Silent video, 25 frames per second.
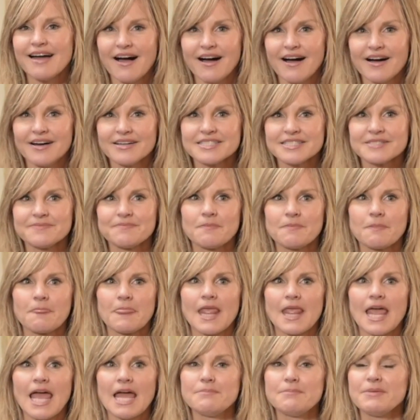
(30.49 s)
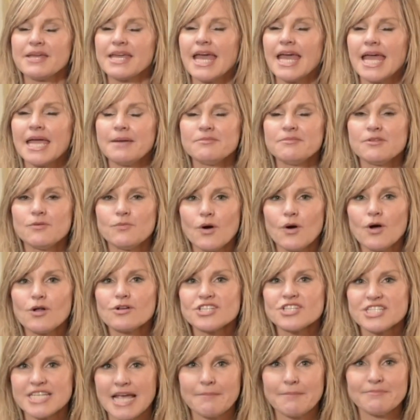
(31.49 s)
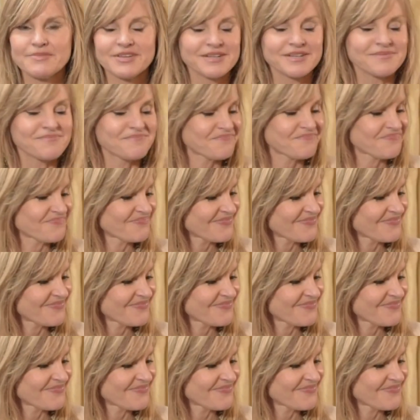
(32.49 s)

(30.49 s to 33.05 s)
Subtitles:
hard and became the world champion